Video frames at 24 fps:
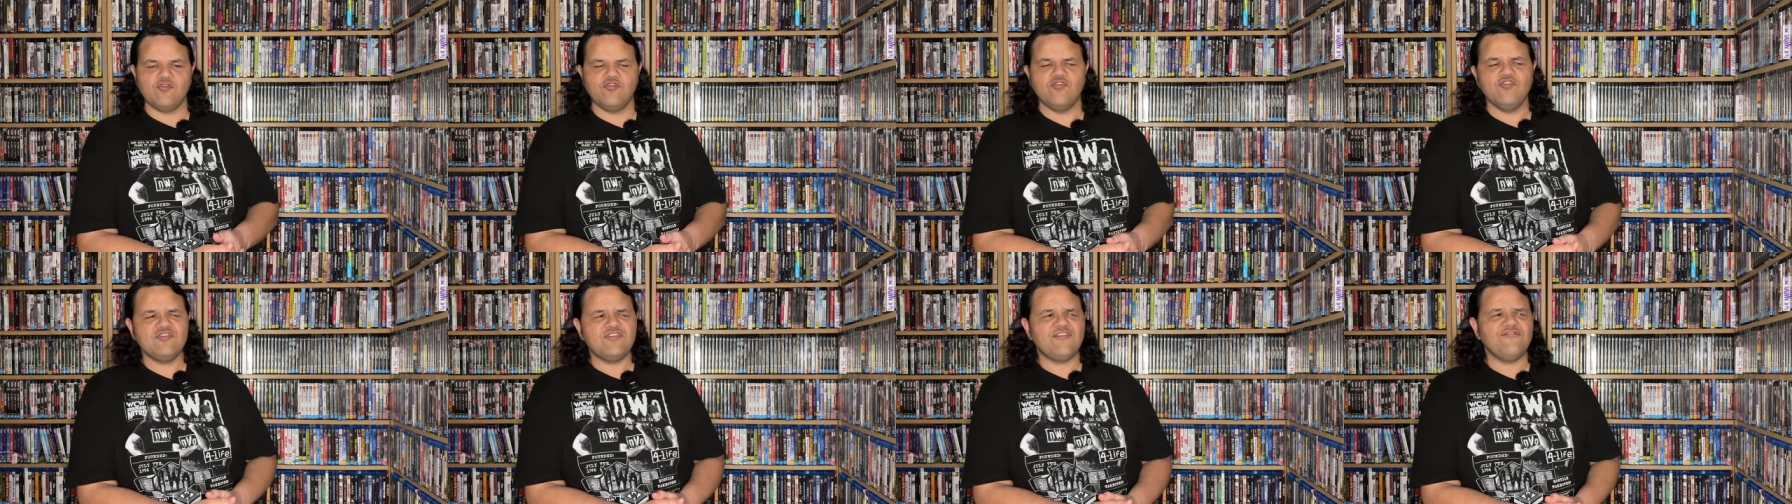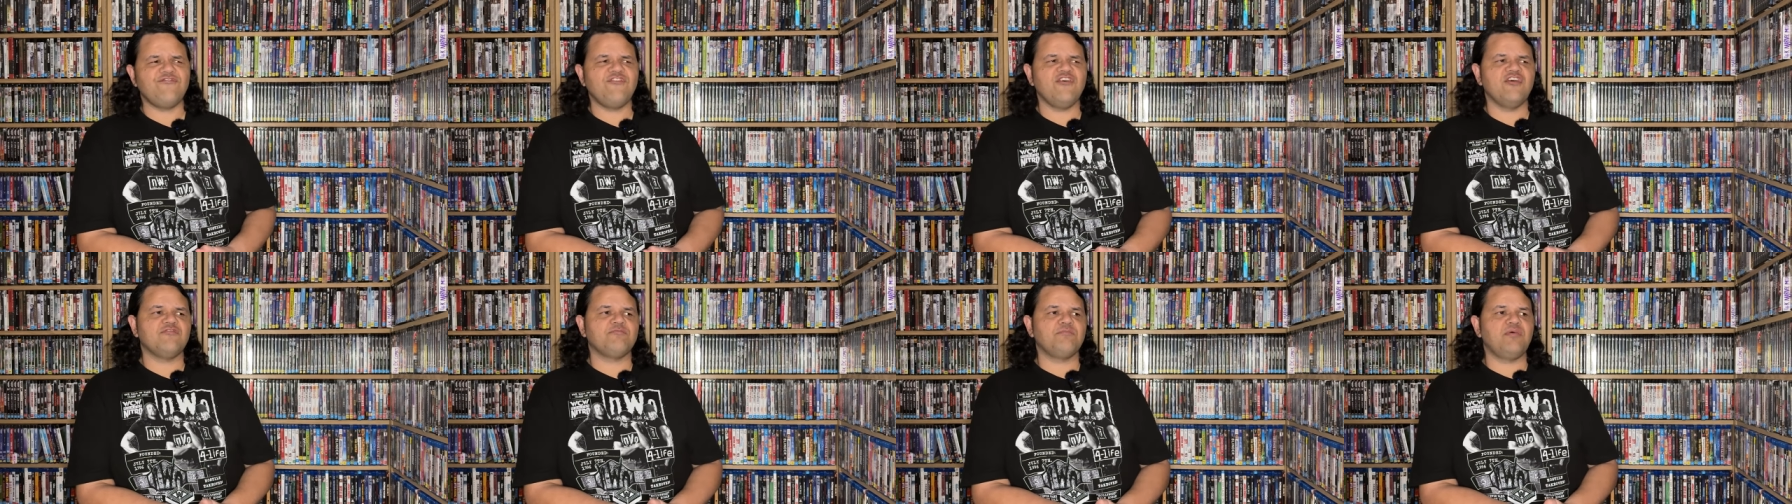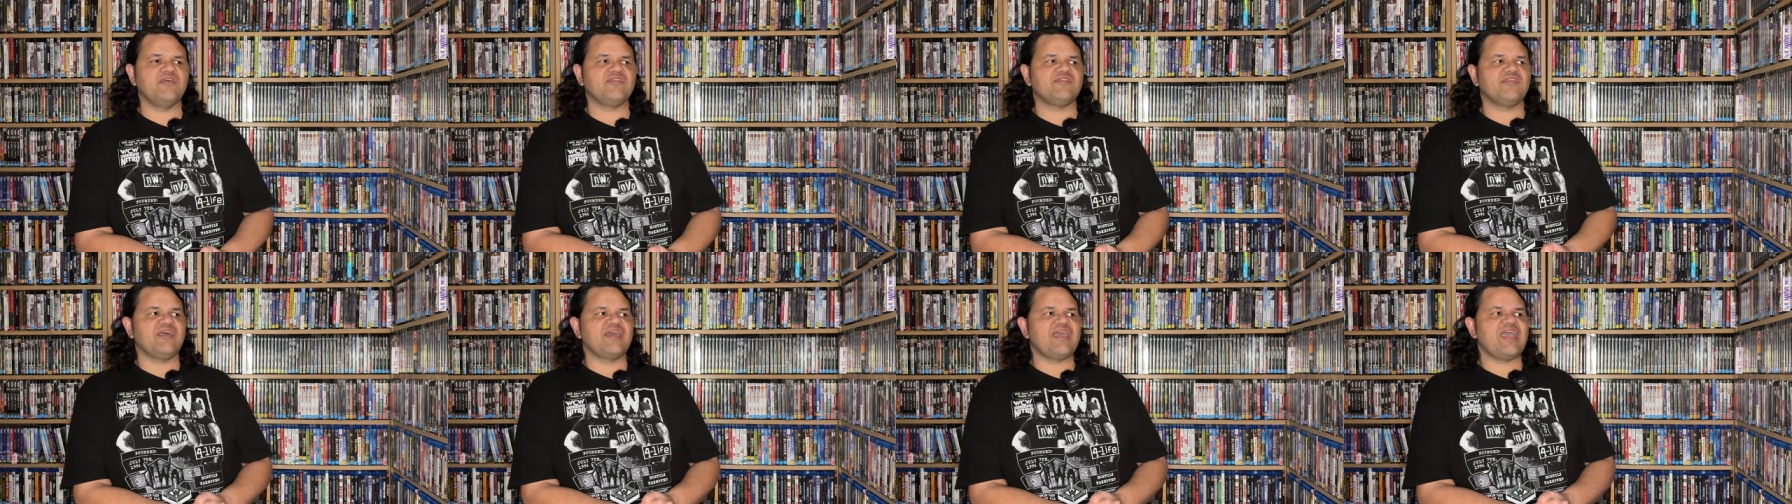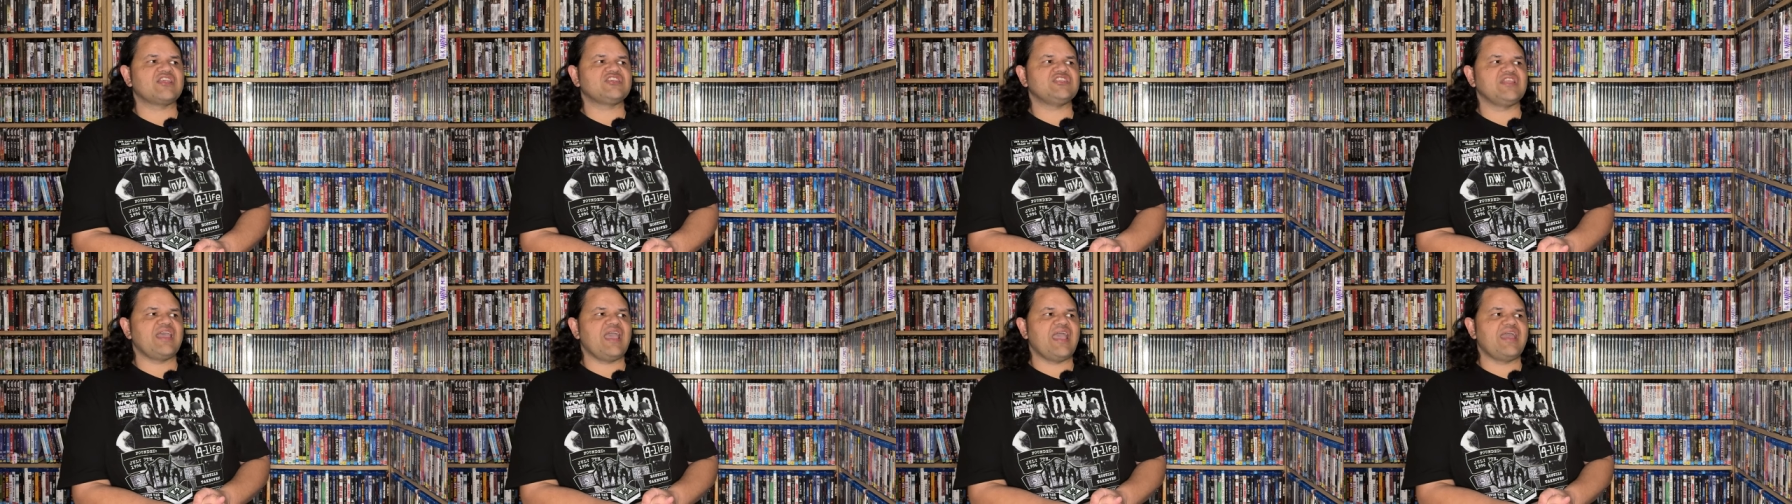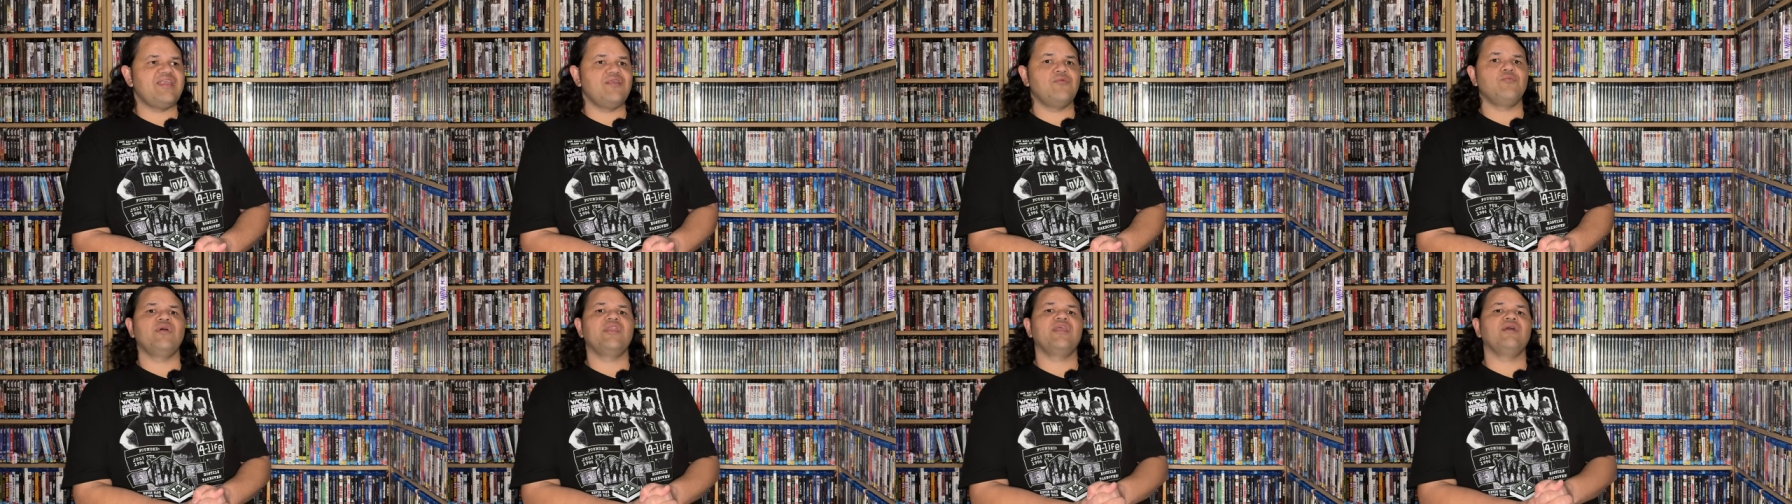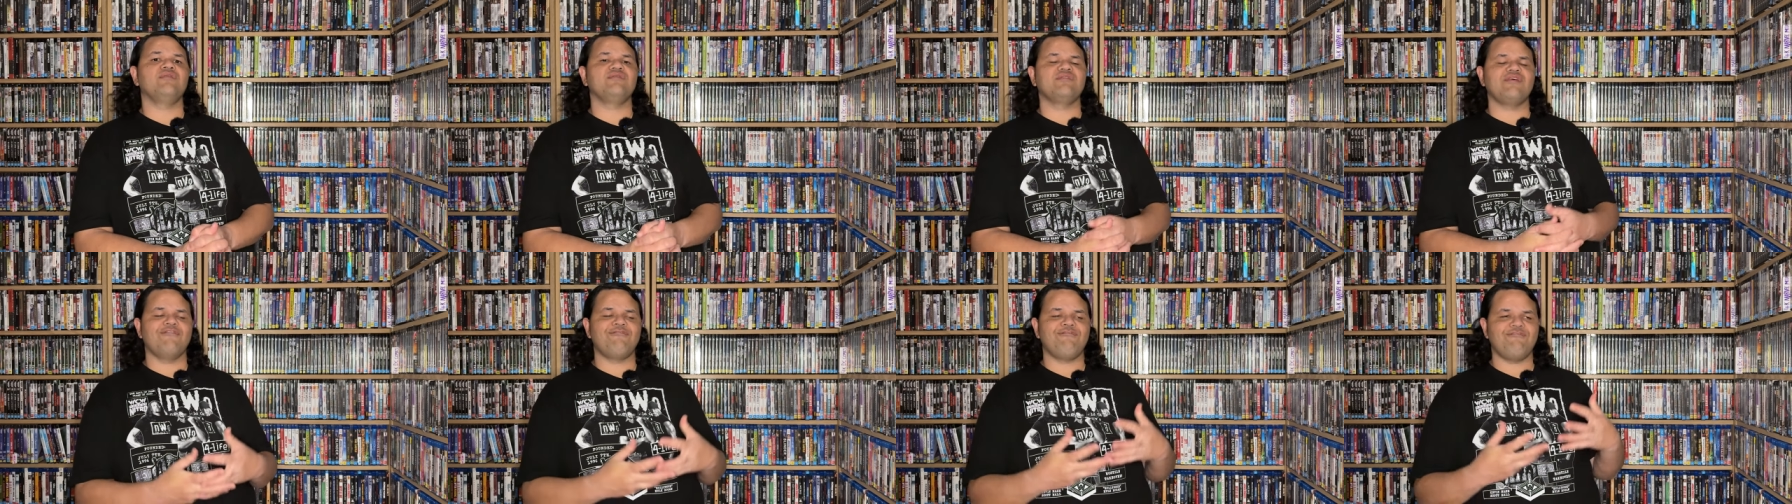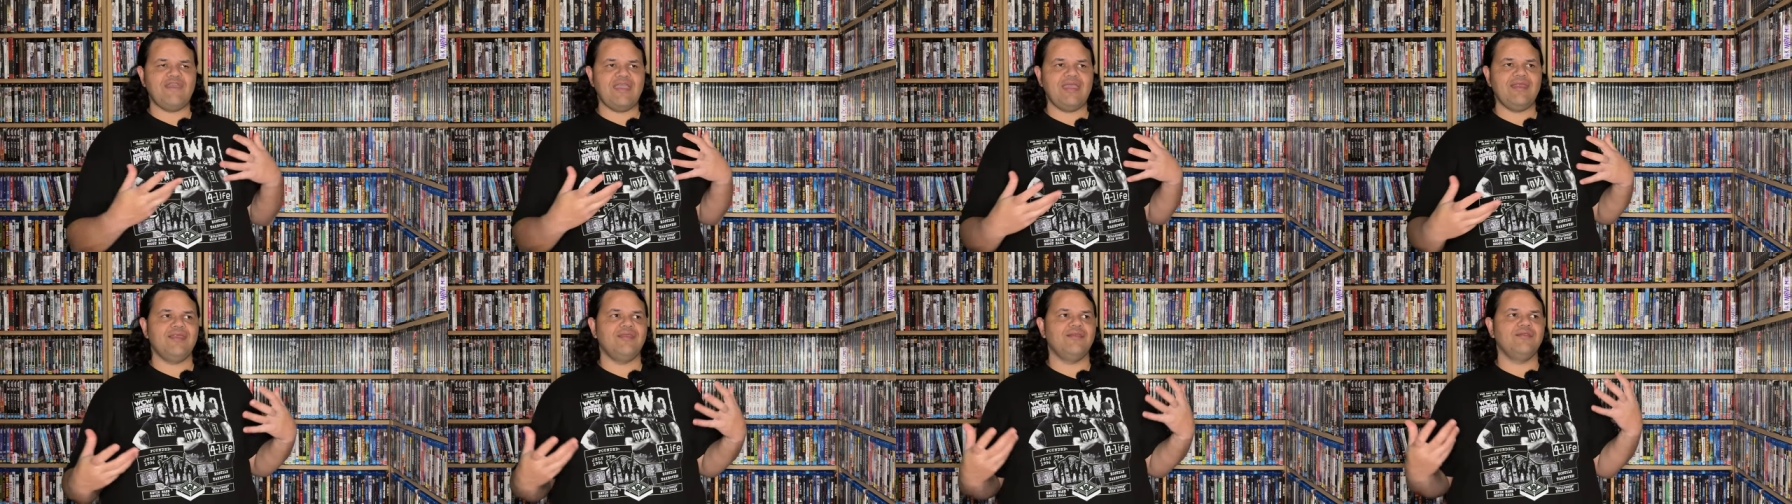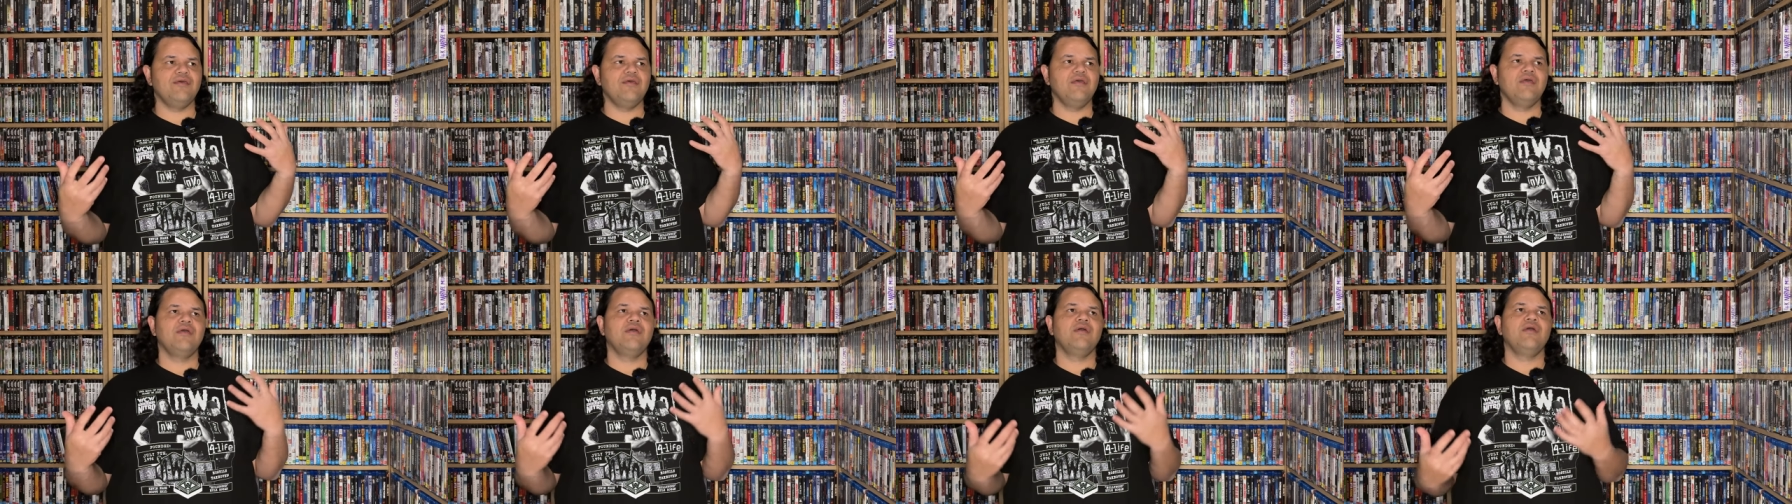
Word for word: who's the first person I actually hated when I was a fan and